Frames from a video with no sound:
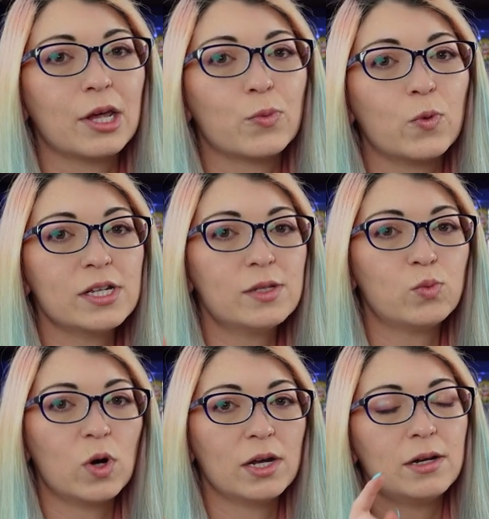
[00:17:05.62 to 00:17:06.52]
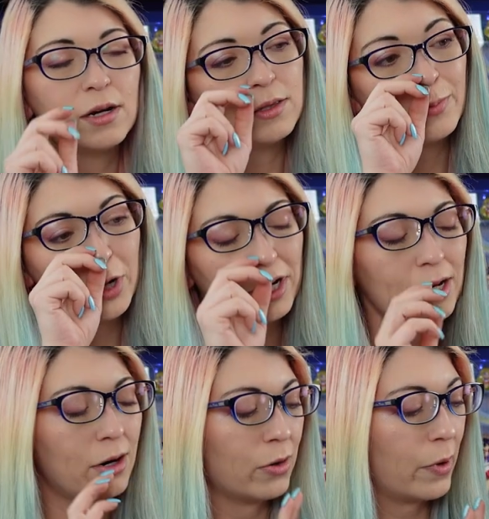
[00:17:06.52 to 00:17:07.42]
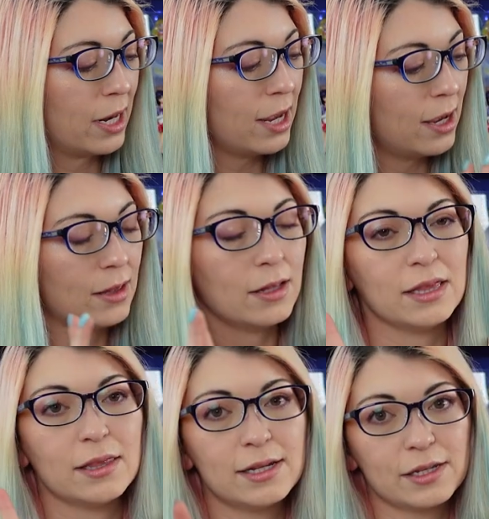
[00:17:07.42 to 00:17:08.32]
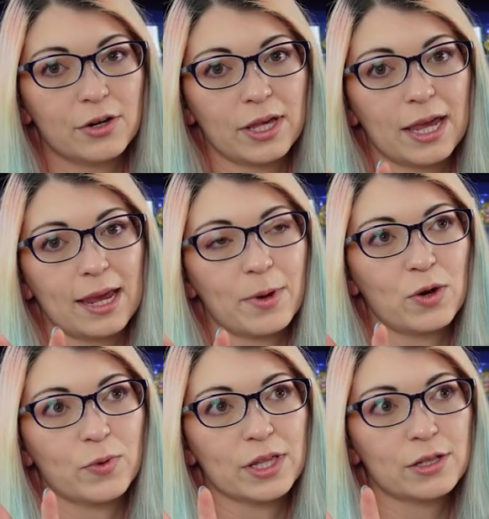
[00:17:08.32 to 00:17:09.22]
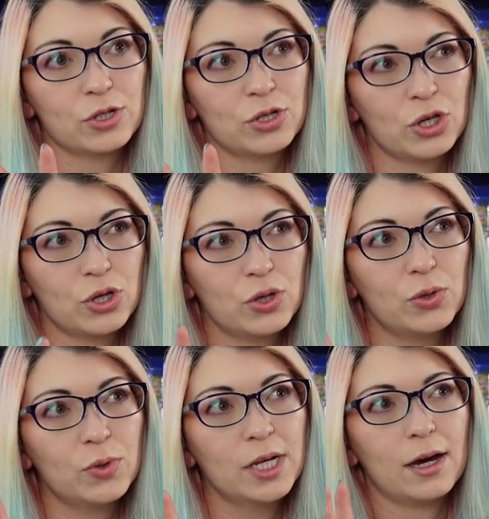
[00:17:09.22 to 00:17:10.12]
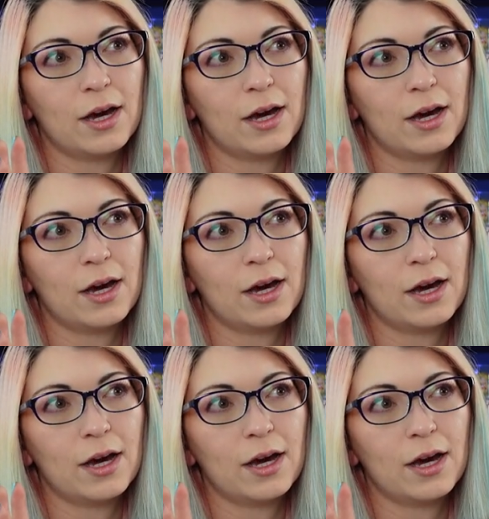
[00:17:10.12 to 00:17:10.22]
There was one on the market already, and then this year they came out with two